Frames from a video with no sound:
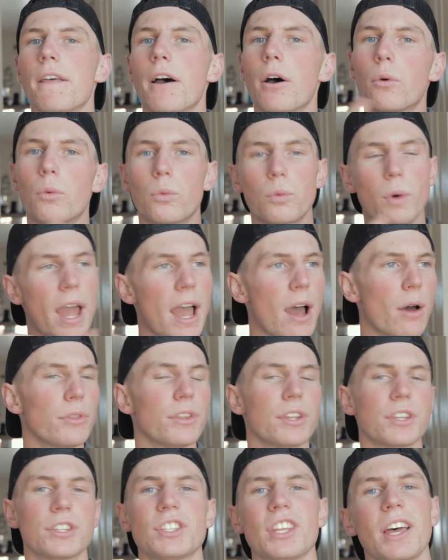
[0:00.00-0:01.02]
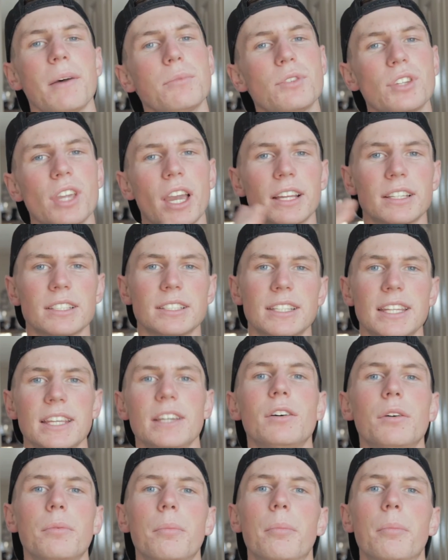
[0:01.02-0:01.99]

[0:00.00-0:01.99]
around the subject still,